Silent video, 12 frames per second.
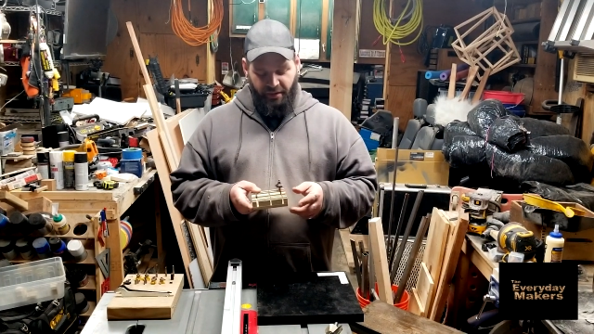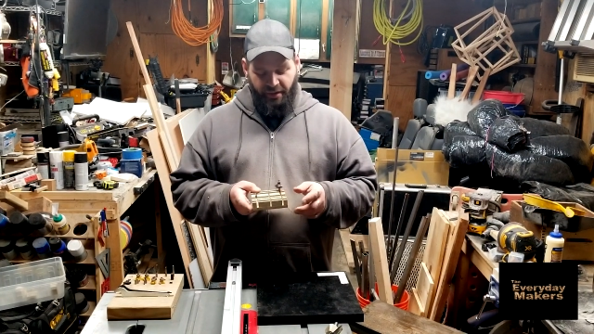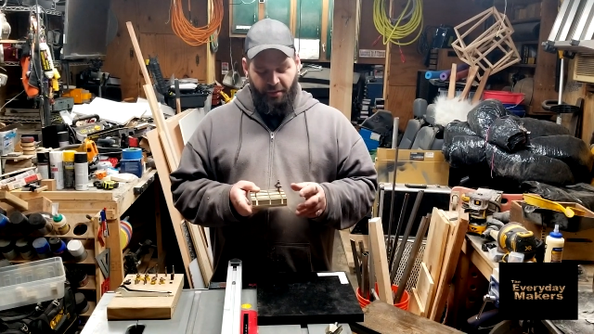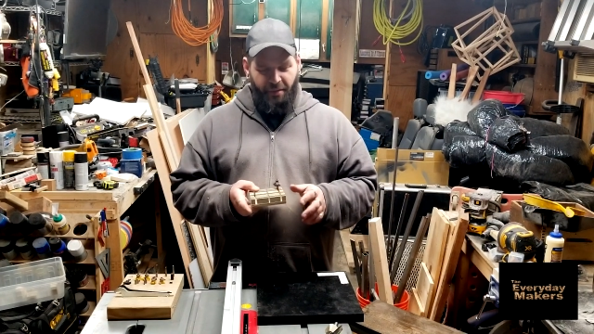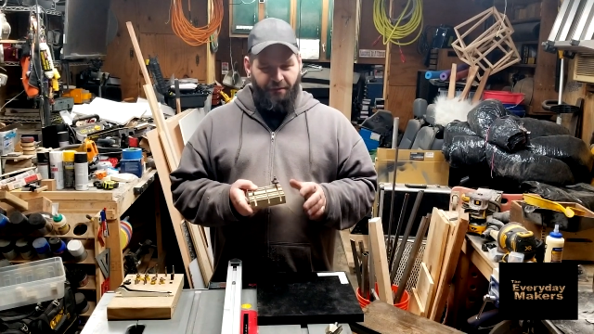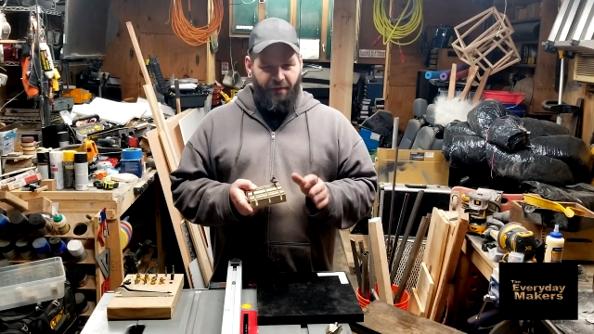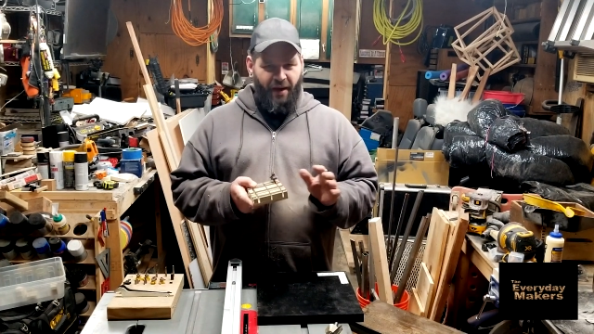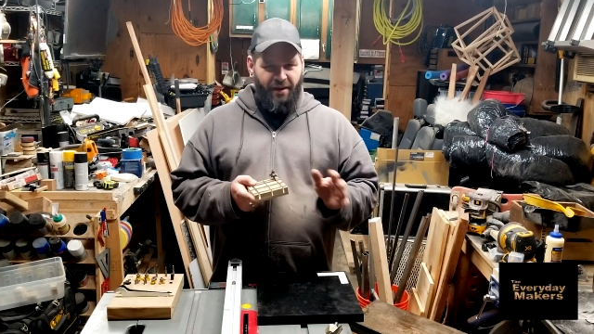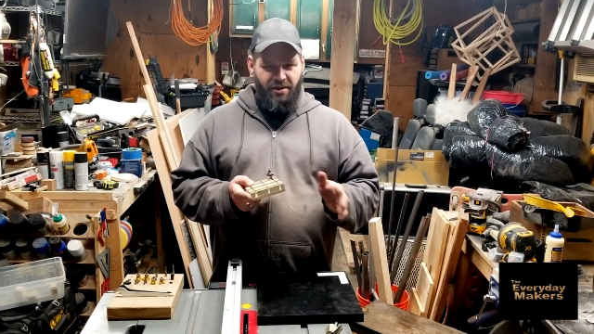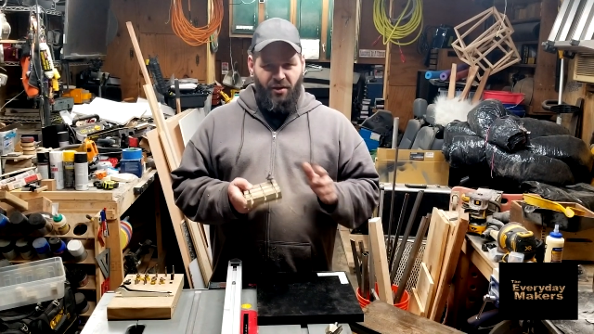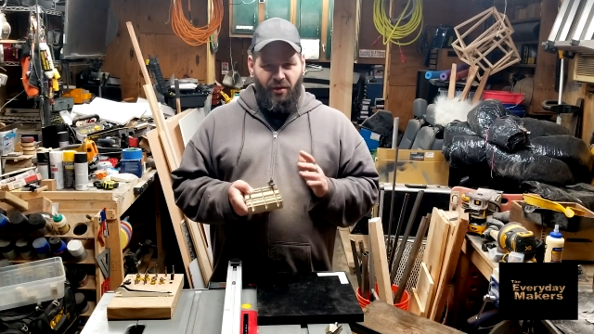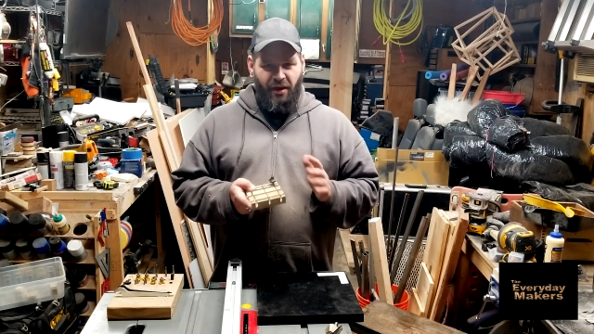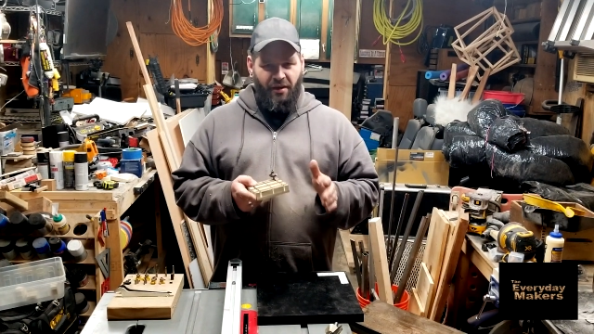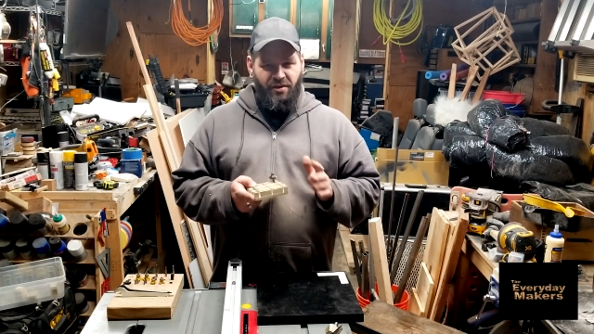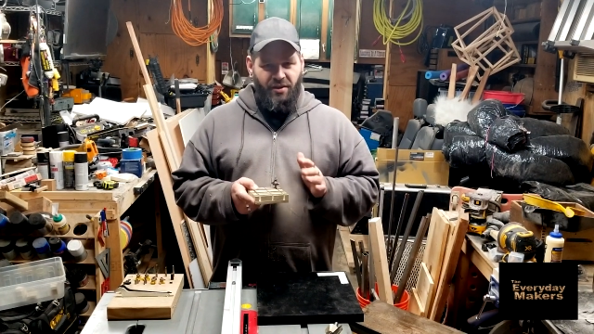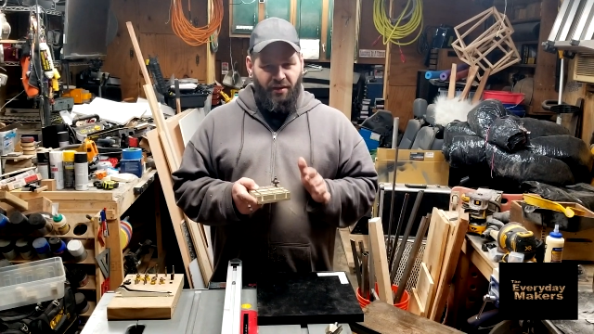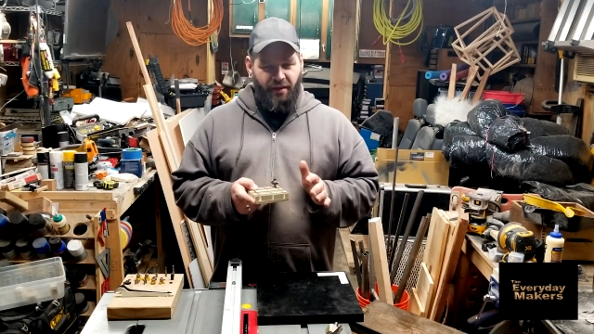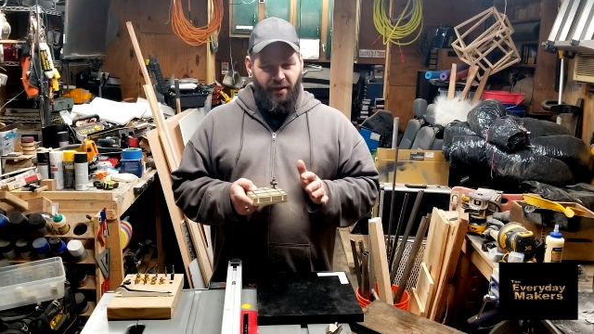little bit of fine tuning and
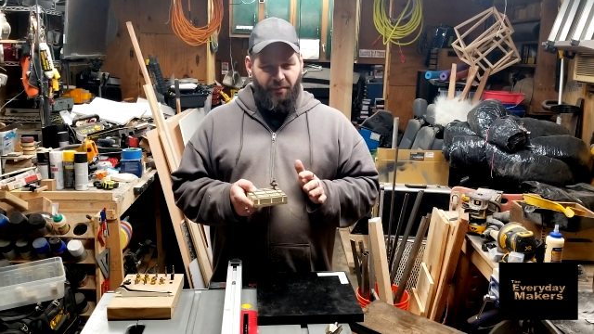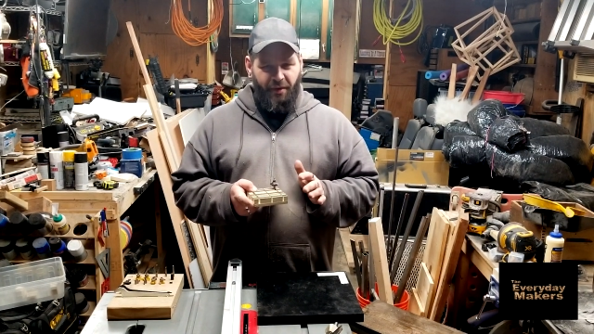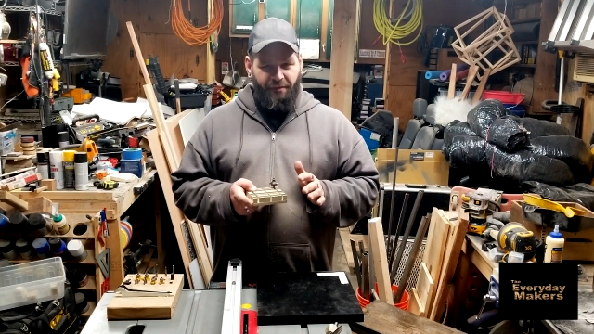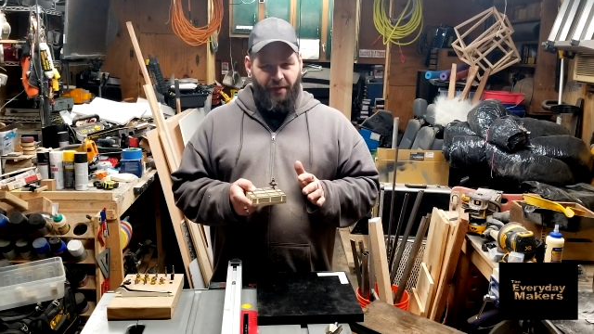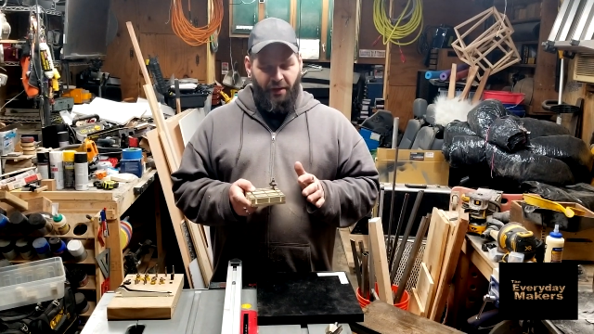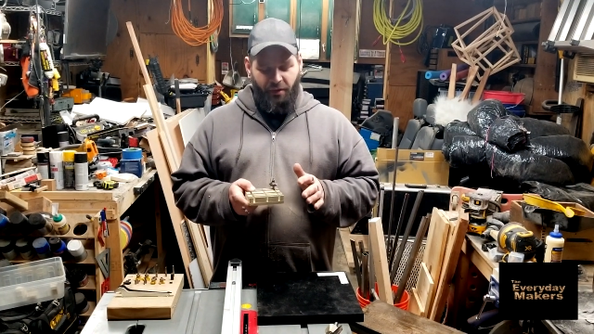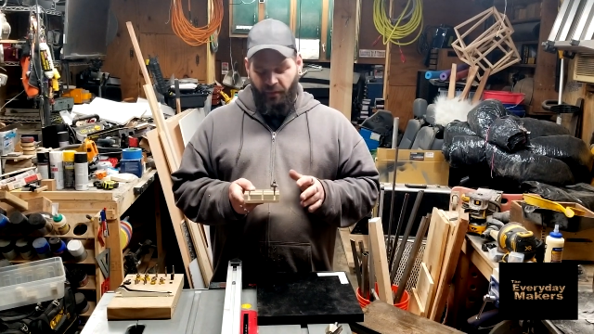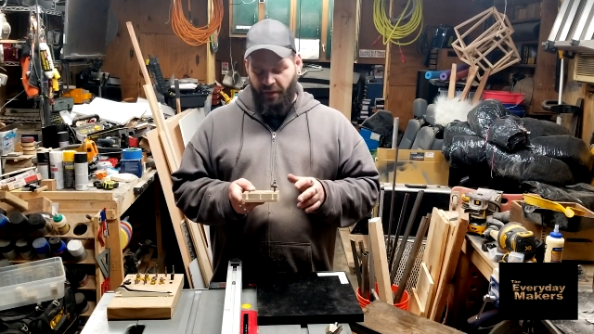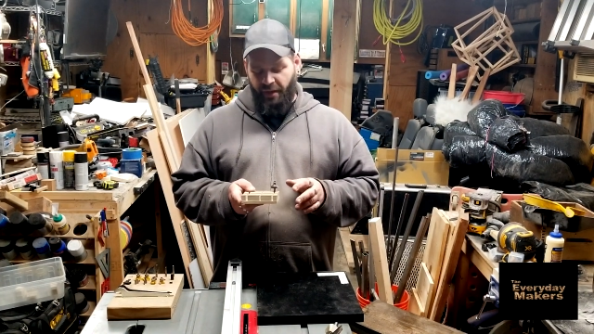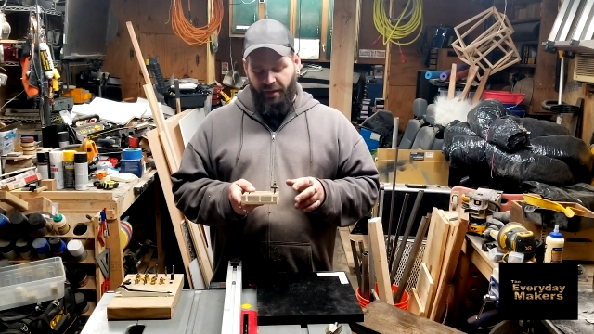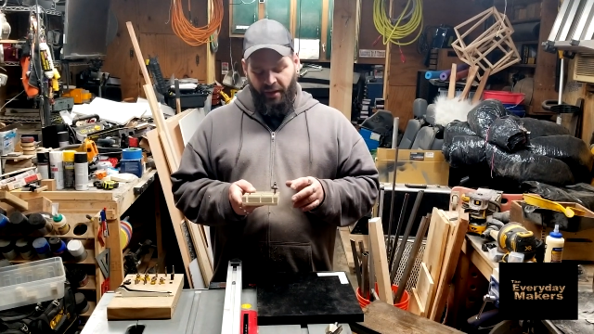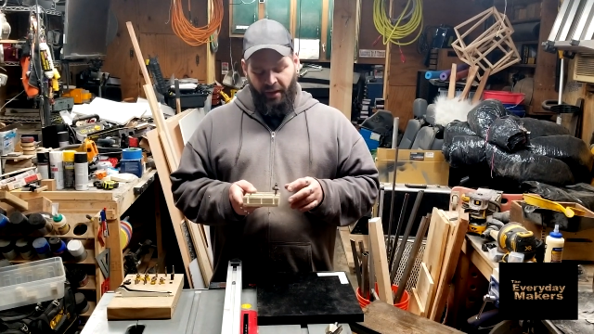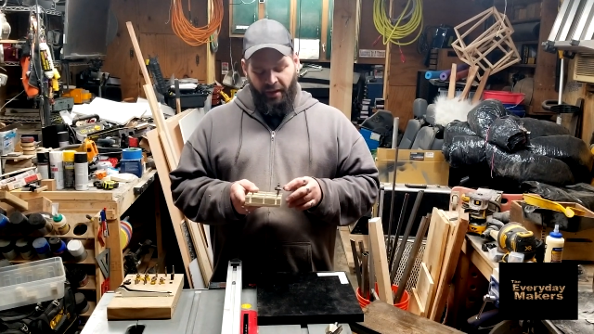just a little bit of fiddling with it,